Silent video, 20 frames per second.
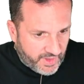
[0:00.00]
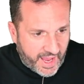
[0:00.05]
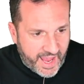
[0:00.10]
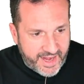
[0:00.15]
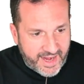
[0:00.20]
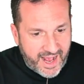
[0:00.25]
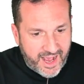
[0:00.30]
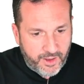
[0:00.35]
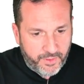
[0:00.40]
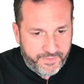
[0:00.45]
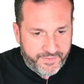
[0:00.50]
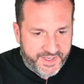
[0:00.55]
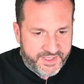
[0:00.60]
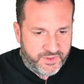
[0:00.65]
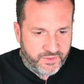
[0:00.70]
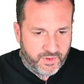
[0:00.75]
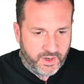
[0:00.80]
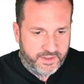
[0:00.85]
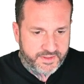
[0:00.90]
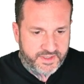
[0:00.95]
at how
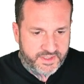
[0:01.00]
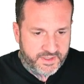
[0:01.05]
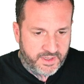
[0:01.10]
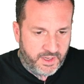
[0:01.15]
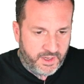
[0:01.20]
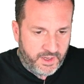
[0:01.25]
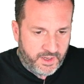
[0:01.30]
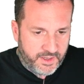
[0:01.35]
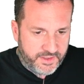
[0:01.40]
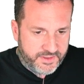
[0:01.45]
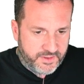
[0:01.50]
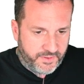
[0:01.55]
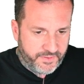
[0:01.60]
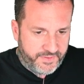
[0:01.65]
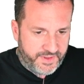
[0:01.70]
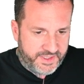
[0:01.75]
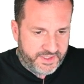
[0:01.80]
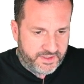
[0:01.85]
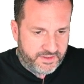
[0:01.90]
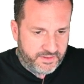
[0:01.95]
this runs, so
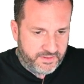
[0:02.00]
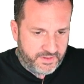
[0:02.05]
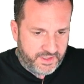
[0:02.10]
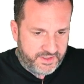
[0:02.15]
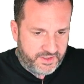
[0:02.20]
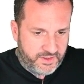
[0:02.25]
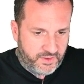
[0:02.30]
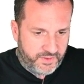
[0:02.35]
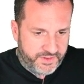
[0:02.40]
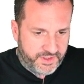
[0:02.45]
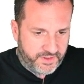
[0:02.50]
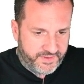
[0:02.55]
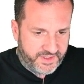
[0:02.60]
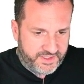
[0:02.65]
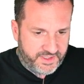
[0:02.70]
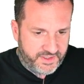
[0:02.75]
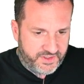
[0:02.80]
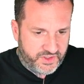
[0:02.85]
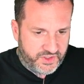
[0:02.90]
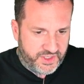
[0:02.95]
this this user,
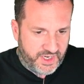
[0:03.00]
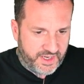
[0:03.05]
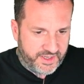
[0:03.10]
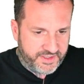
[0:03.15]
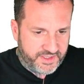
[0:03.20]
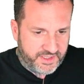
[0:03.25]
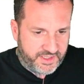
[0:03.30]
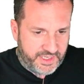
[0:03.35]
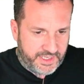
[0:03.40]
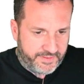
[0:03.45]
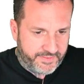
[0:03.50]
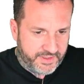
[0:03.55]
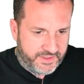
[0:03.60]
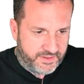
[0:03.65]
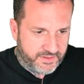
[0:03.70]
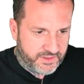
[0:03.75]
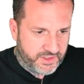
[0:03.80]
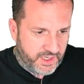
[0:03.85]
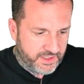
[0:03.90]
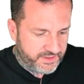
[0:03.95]
this is Jon Skeet.
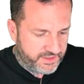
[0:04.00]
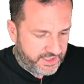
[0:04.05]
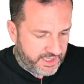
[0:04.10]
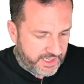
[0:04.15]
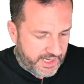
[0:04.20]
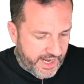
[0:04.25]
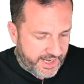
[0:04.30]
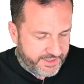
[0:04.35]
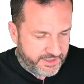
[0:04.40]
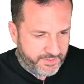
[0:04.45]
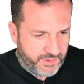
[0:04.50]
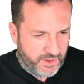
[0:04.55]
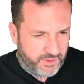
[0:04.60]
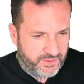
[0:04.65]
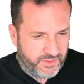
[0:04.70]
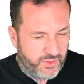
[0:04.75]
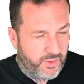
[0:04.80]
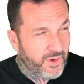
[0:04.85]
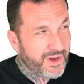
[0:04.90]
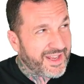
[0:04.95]
This Jon Skeet has
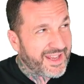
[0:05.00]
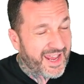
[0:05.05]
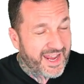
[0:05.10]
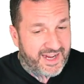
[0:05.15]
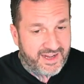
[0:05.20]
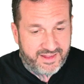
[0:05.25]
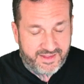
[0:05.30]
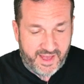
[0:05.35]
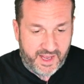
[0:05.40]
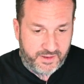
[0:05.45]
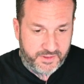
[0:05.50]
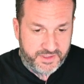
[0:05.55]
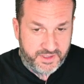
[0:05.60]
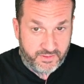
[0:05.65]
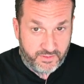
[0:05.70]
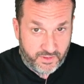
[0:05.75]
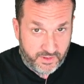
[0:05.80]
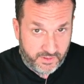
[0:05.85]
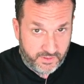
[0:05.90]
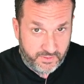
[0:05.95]
about
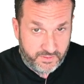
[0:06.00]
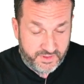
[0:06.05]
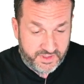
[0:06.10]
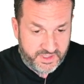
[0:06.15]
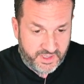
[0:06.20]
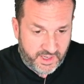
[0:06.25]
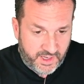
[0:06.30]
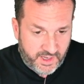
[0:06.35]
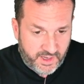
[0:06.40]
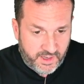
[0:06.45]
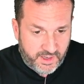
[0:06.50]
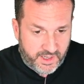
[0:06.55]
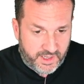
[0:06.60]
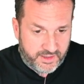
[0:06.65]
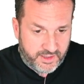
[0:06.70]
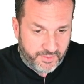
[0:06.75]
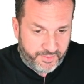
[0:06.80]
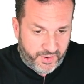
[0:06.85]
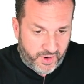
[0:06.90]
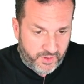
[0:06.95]
28,000 rows
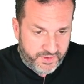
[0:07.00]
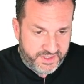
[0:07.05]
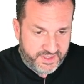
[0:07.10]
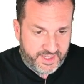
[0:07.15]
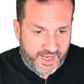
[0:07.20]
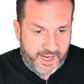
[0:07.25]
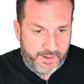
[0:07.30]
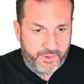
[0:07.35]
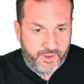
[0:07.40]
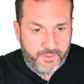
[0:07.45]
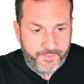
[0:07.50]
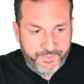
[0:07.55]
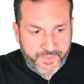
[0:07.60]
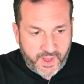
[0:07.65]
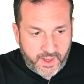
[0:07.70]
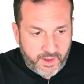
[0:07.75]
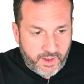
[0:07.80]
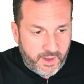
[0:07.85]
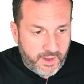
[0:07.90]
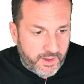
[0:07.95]
in the post table.
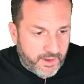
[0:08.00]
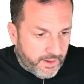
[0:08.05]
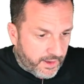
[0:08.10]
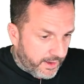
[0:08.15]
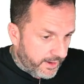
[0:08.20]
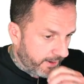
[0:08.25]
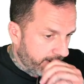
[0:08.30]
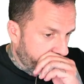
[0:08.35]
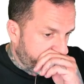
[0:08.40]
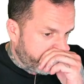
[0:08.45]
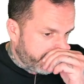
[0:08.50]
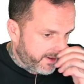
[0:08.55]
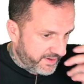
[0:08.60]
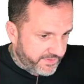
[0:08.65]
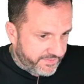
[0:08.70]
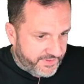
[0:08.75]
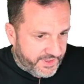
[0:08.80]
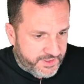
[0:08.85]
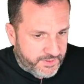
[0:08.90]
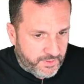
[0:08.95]
Uh,
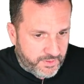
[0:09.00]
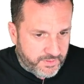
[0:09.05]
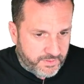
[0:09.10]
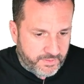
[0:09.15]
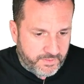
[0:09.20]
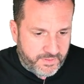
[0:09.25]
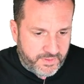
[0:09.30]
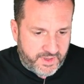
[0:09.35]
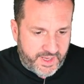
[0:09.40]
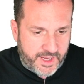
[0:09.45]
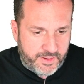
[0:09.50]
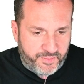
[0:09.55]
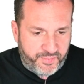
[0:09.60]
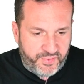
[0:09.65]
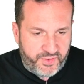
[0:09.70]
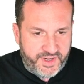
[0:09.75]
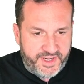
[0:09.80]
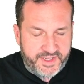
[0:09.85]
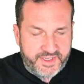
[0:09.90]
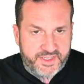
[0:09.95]
this will get
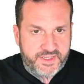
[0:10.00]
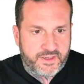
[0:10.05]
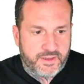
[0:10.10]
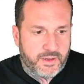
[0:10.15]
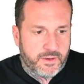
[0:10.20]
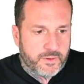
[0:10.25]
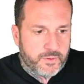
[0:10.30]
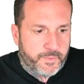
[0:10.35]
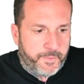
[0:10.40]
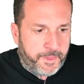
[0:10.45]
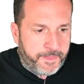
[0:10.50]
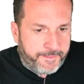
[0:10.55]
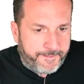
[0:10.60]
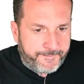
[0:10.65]
pretty slow.